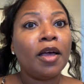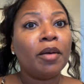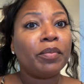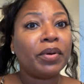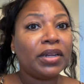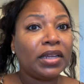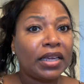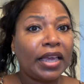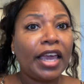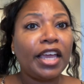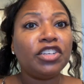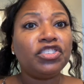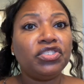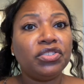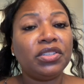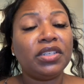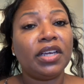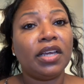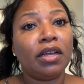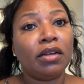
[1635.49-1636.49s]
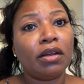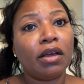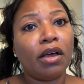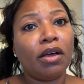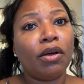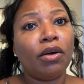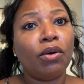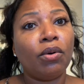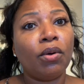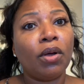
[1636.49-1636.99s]
But in case you didn't
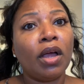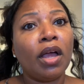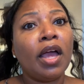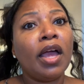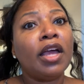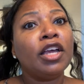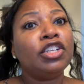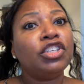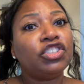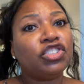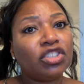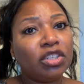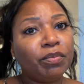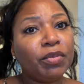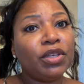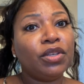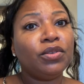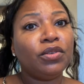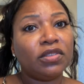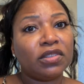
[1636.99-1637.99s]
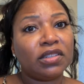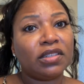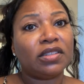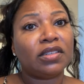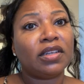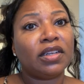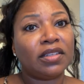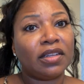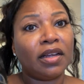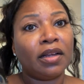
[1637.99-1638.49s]
know, you should be using
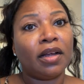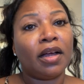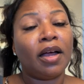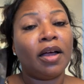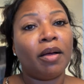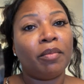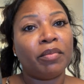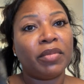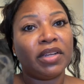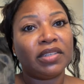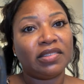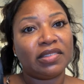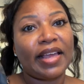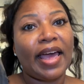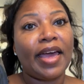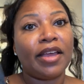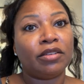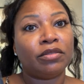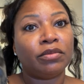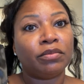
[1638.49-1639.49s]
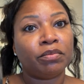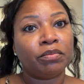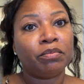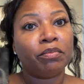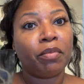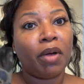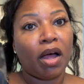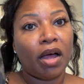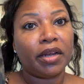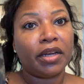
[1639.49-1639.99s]
a satin
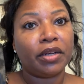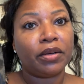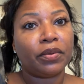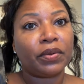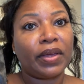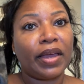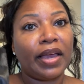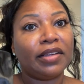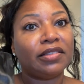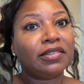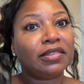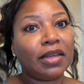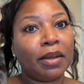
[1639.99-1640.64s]
bonnet, okay?